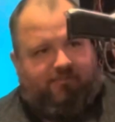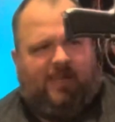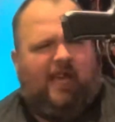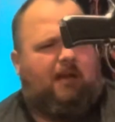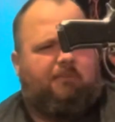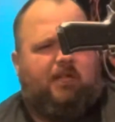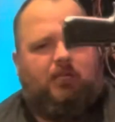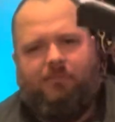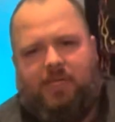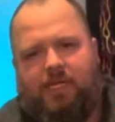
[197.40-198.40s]

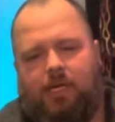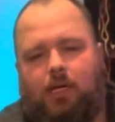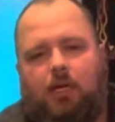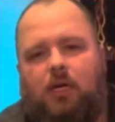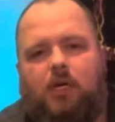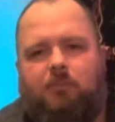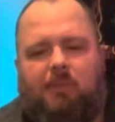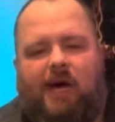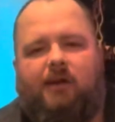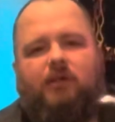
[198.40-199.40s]
8mm
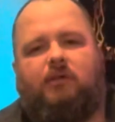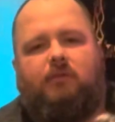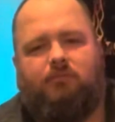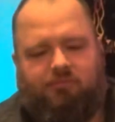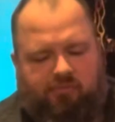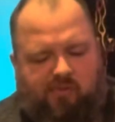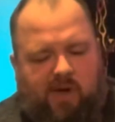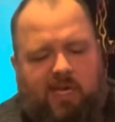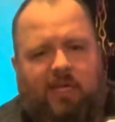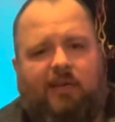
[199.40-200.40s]
model
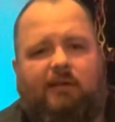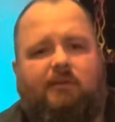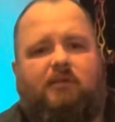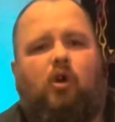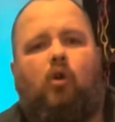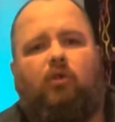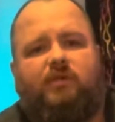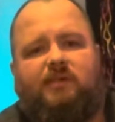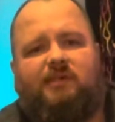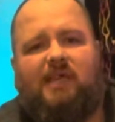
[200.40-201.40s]
fucking Colt
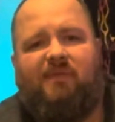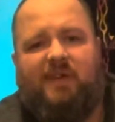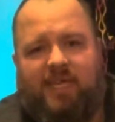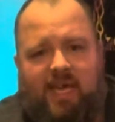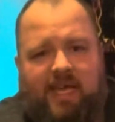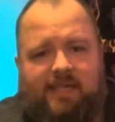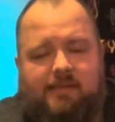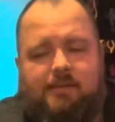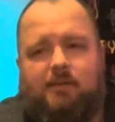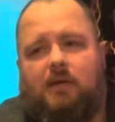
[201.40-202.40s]
78s.